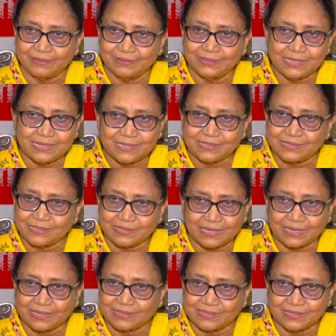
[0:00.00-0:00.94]
This
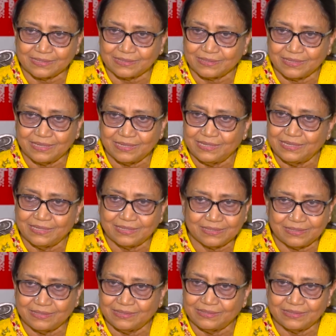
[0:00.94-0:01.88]
success,
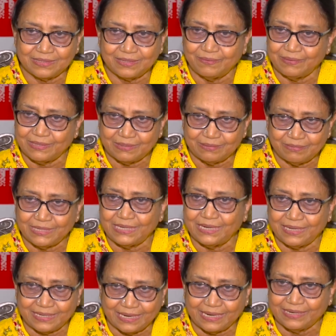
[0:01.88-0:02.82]
it is a
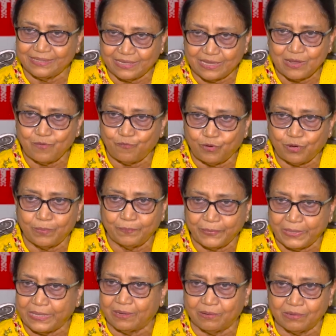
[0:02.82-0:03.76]
very great thing for
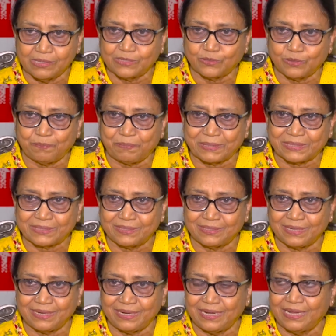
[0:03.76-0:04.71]
me also
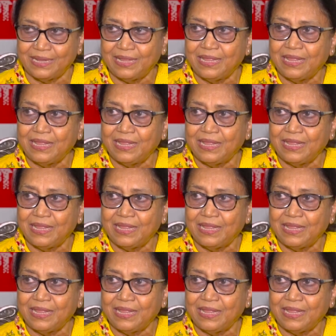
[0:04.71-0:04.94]
personally.